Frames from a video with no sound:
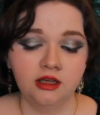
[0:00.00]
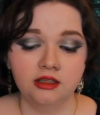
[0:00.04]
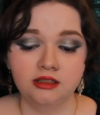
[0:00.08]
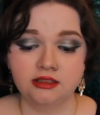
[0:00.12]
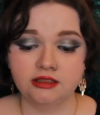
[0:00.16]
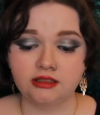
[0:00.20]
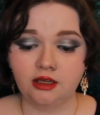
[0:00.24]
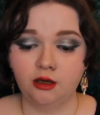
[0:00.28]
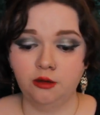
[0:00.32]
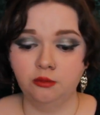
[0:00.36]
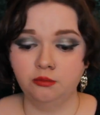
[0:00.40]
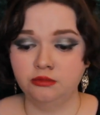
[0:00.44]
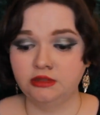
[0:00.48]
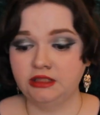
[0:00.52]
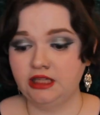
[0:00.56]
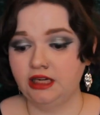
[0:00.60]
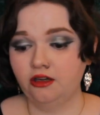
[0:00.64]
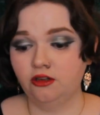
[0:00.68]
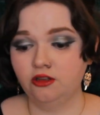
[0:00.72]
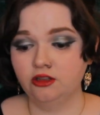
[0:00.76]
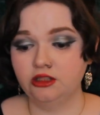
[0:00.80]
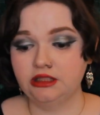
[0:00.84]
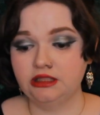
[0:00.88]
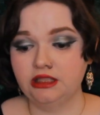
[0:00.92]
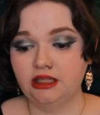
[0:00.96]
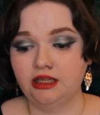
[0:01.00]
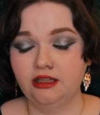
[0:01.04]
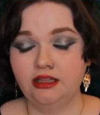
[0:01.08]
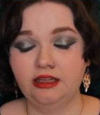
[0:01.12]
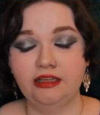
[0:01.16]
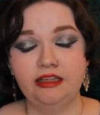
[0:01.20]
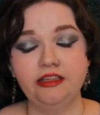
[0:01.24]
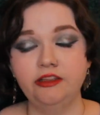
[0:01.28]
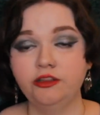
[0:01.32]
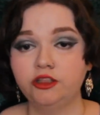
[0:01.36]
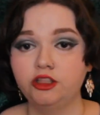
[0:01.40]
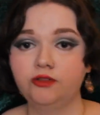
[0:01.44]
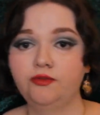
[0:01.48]
Some tales say
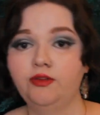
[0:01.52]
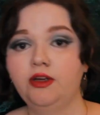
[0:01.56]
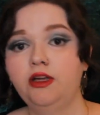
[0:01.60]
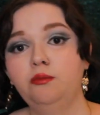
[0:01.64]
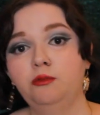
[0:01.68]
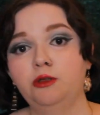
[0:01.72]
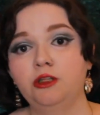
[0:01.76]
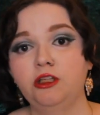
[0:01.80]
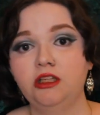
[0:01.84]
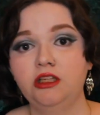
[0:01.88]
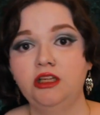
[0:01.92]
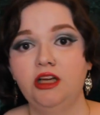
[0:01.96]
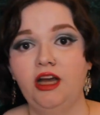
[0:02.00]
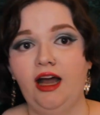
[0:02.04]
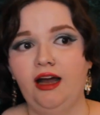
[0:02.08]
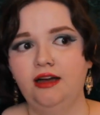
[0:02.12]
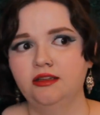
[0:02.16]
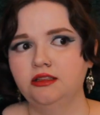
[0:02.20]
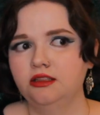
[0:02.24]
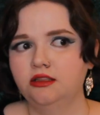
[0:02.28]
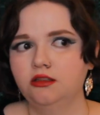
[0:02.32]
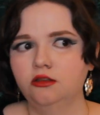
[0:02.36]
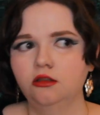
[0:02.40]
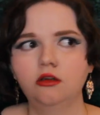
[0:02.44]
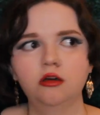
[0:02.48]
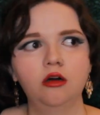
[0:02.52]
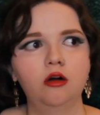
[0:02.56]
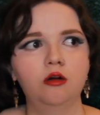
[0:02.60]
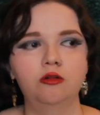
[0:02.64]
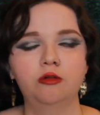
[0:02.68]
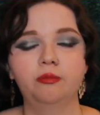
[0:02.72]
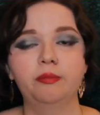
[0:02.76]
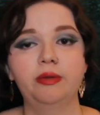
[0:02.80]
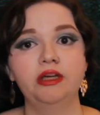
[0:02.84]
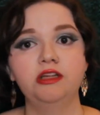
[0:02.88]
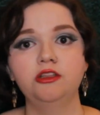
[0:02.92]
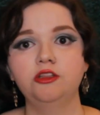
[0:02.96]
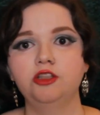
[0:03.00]
that each family has their
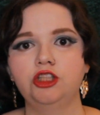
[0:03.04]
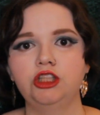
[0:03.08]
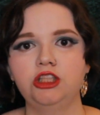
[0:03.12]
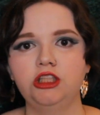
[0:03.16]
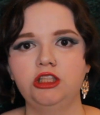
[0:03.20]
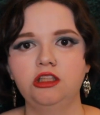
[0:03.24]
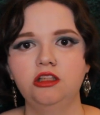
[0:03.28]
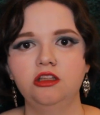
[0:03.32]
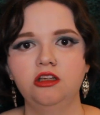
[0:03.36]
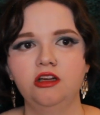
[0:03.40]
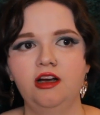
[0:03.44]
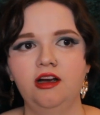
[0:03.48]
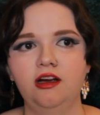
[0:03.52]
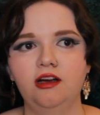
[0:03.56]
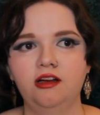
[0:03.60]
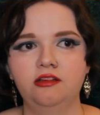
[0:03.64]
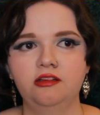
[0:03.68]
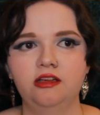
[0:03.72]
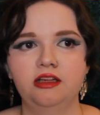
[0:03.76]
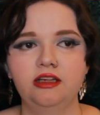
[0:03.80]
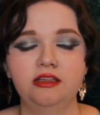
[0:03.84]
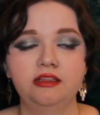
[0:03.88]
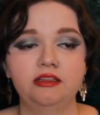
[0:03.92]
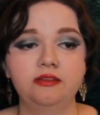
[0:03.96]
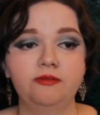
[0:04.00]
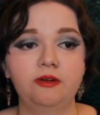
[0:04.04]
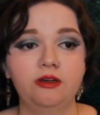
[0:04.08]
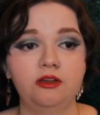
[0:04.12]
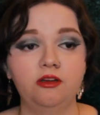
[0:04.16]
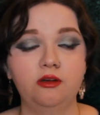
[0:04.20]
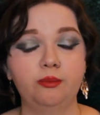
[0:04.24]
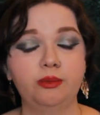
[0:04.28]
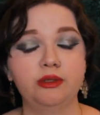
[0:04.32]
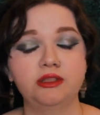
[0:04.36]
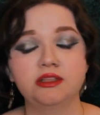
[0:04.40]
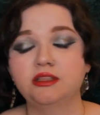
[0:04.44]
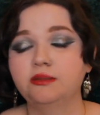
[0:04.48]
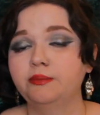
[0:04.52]
own banshee and they
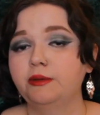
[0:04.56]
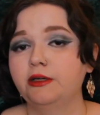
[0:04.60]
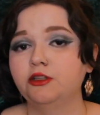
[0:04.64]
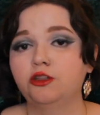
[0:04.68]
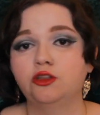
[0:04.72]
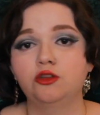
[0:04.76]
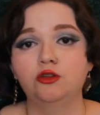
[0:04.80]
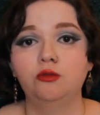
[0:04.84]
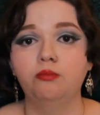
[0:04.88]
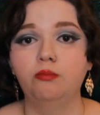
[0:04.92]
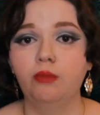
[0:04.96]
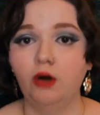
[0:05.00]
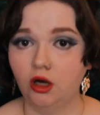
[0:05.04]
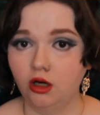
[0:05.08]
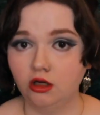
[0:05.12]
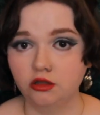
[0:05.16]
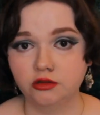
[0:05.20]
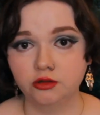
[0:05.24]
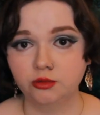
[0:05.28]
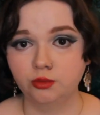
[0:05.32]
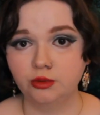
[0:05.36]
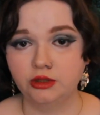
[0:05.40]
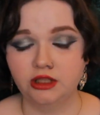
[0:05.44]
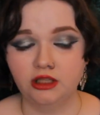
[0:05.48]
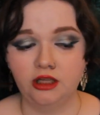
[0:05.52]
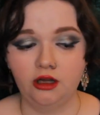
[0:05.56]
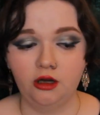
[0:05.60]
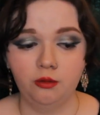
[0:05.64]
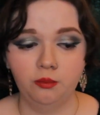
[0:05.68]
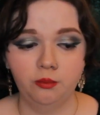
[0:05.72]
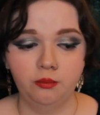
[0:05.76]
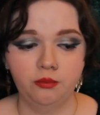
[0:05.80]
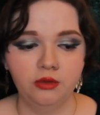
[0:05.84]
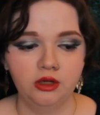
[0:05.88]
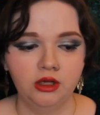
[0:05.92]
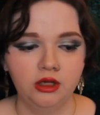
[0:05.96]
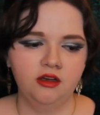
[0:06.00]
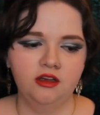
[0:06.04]
develop a special bond with
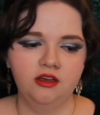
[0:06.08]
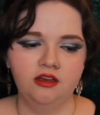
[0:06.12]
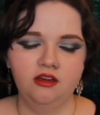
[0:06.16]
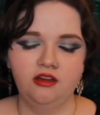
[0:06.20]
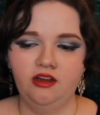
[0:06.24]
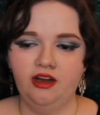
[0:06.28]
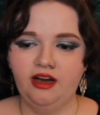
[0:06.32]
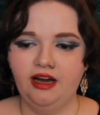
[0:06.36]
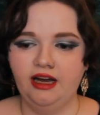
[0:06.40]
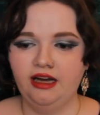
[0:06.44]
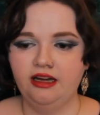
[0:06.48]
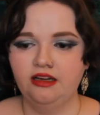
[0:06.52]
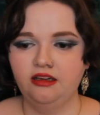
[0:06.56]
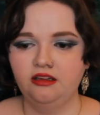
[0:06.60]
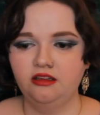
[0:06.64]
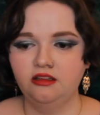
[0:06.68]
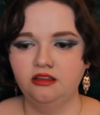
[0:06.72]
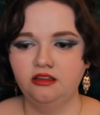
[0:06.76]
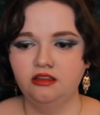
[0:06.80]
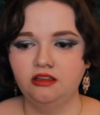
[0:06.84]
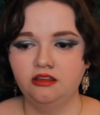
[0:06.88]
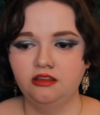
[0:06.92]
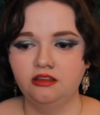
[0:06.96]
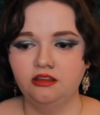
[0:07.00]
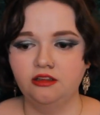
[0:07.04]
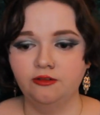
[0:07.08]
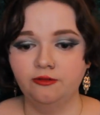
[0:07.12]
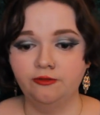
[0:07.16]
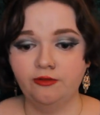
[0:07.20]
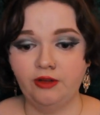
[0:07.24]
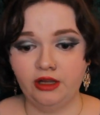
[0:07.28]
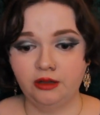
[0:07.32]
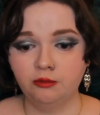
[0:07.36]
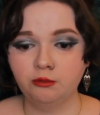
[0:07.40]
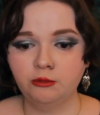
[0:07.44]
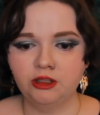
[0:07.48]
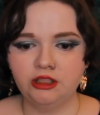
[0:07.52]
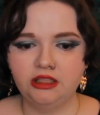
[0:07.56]
them, that the
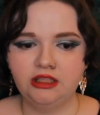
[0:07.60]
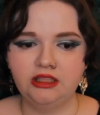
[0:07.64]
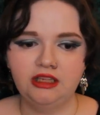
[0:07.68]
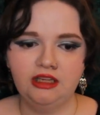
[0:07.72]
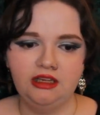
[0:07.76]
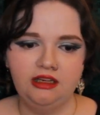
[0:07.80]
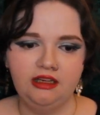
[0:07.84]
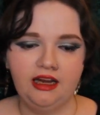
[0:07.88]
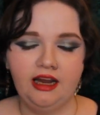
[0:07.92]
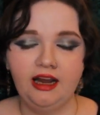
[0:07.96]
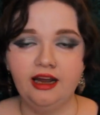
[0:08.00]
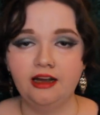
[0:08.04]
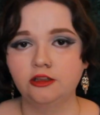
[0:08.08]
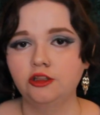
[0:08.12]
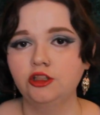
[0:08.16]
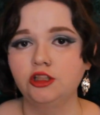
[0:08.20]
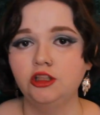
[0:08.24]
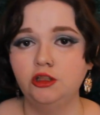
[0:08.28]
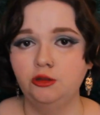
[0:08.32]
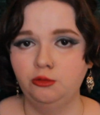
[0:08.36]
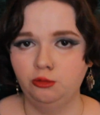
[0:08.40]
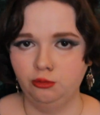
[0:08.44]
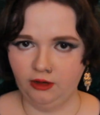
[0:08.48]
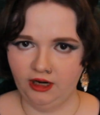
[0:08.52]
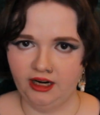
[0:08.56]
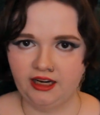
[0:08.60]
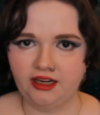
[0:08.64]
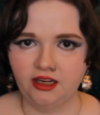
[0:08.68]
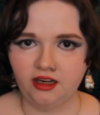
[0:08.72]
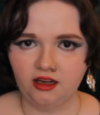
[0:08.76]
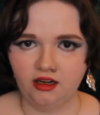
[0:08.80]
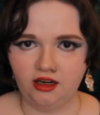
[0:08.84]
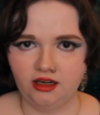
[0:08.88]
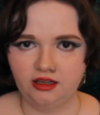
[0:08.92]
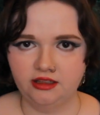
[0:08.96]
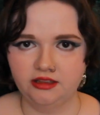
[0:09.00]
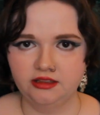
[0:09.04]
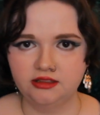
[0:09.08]
family can actually
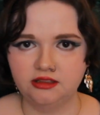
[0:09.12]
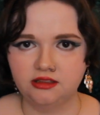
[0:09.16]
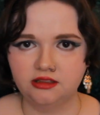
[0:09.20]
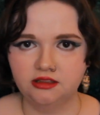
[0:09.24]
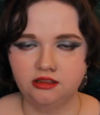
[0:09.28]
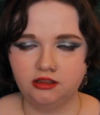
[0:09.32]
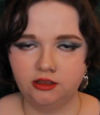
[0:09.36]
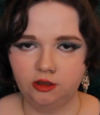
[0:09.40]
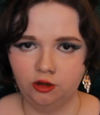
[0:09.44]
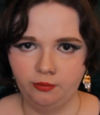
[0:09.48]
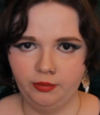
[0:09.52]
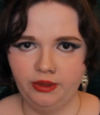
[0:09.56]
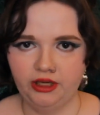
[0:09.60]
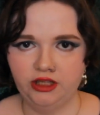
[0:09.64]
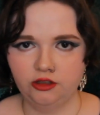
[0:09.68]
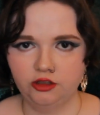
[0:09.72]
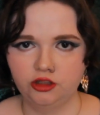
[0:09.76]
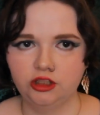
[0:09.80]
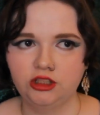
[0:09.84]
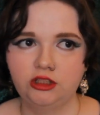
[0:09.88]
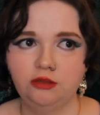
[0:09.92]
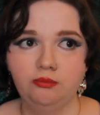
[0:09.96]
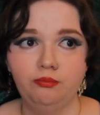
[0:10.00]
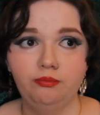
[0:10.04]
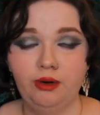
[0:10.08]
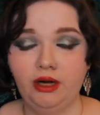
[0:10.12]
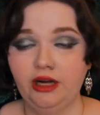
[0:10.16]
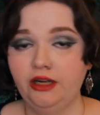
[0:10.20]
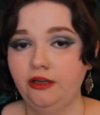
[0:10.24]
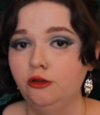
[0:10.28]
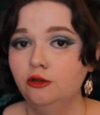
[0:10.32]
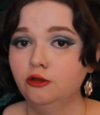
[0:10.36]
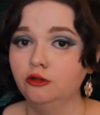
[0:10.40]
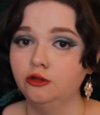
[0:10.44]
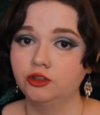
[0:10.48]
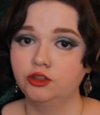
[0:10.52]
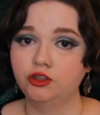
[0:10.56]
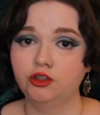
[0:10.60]
recognize their banshee by
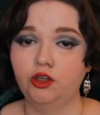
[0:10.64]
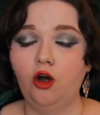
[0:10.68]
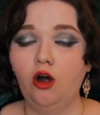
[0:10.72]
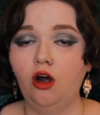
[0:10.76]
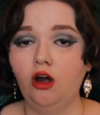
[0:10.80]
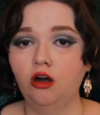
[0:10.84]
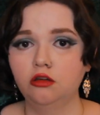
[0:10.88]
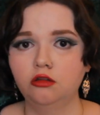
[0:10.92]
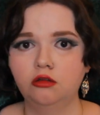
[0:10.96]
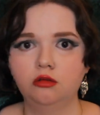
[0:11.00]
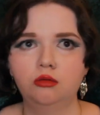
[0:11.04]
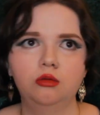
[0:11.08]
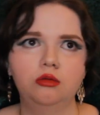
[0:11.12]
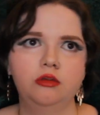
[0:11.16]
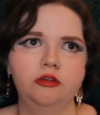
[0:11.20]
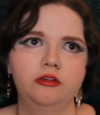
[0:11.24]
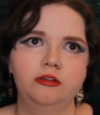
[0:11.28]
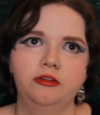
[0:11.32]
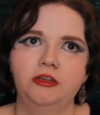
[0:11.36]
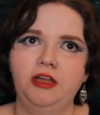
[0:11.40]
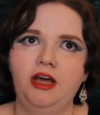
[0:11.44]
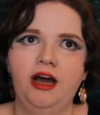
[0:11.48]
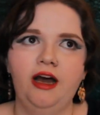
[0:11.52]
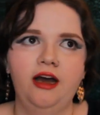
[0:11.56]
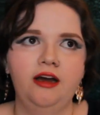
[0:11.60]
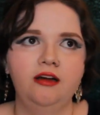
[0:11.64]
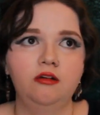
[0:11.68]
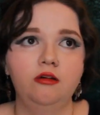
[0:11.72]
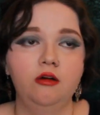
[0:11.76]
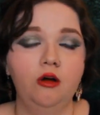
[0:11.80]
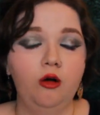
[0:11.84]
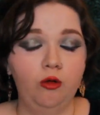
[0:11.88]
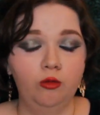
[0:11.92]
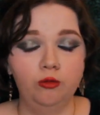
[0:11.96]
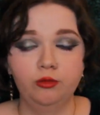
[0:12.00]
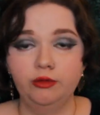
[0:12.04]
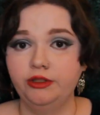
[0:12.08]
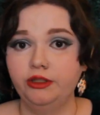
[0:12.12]
her song, or that
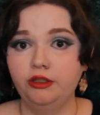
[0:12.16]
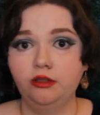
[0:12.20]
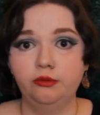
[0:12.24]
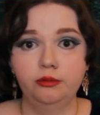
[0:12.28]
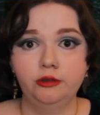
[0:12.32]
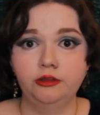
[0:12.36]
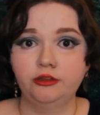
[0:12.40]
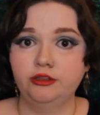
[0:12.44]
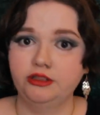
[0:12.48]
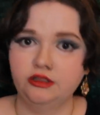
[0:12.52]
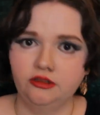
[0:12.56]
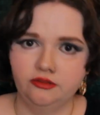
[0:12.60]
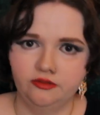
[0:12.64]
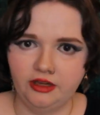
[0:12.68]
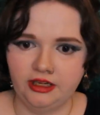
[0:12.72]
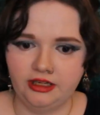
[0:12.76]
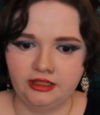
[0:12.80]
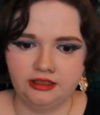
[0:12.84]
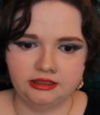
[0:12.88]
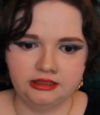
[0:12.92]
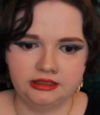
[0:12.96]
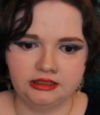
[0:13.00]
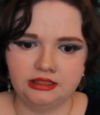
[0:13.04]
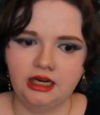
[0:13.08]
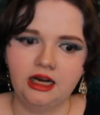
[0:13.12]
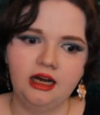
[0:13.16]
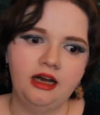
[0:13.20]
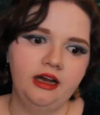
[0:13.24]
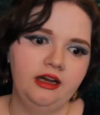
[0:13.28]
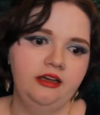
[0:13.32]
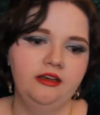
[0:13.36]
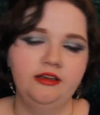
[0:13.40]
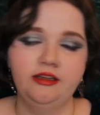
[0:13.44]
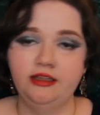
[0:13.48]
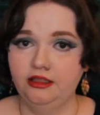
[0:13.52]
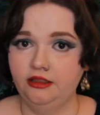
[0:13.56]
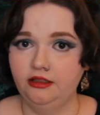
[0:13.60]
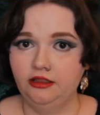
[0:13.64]
only the person fated to
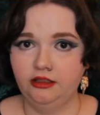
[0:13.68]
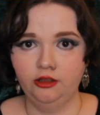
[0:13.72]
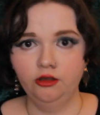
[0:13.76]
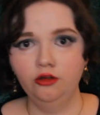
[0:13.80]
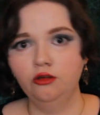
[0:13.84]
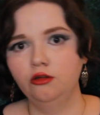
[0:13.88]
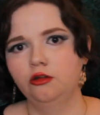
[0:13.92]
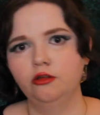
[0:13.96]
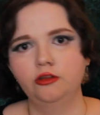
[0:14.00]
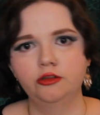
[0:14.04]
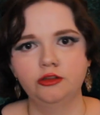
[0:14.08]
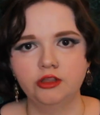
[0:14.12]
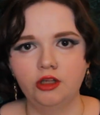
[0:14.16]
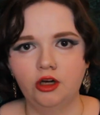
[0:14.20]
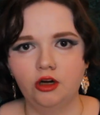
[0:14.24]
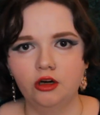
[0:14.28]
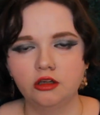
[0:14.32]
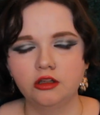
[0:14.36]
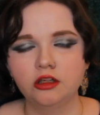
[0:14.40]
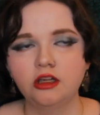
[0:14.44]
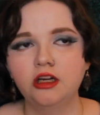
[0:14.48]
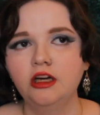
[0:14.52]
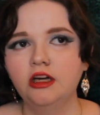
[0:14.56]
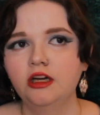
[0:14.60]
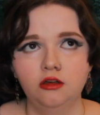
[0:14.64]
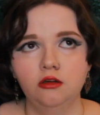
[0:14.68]
die can hear her song.